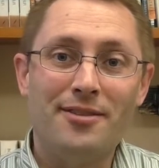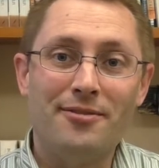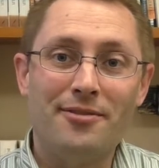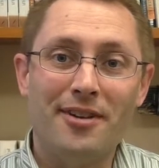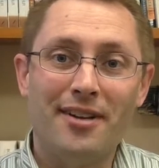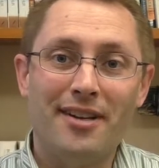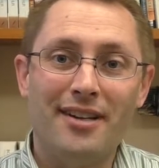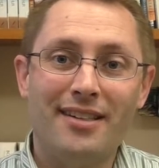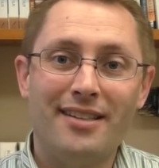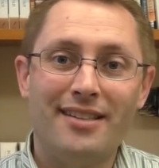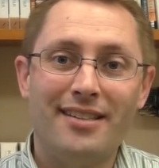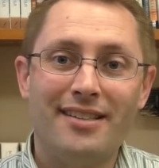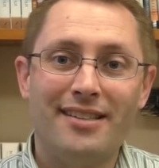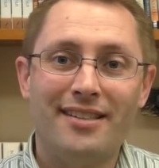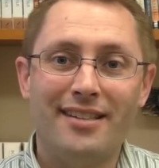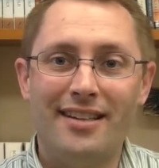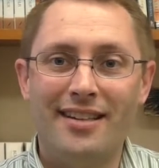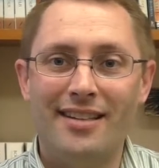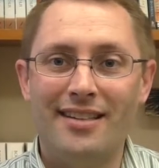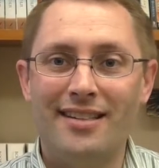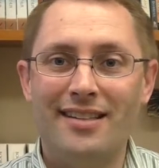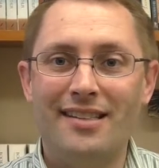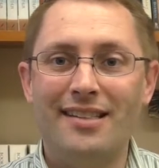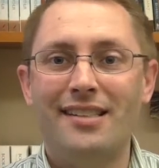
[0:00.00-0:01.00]
of us
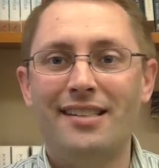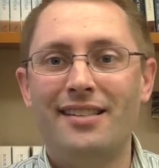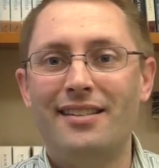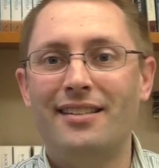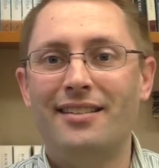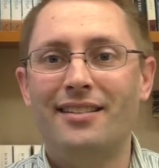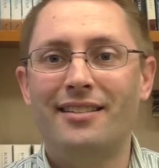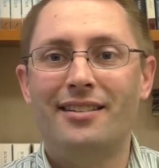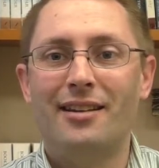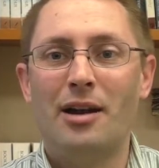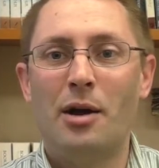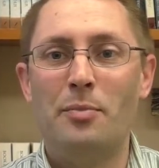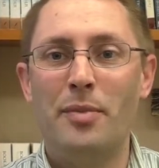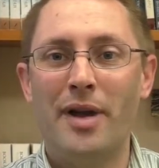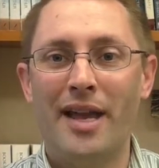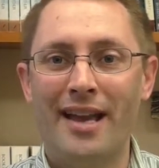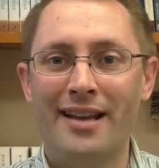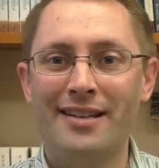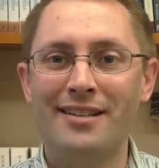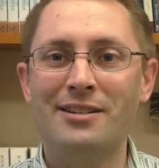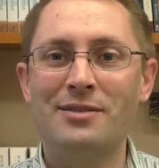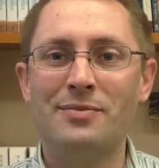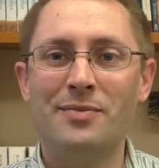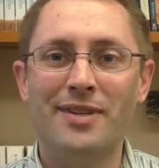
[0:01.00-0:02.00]
is
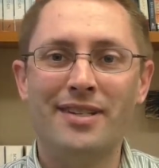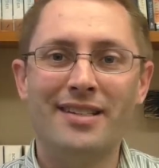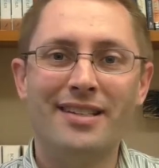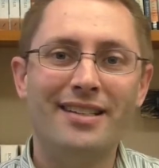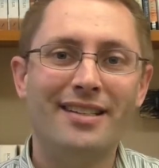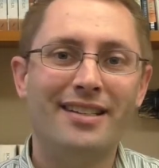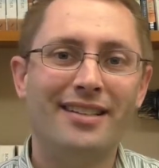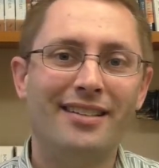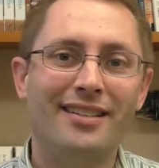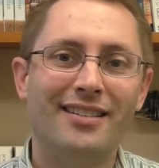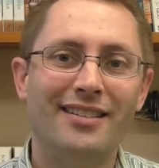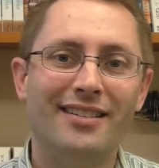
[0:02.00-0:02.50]
abandonment,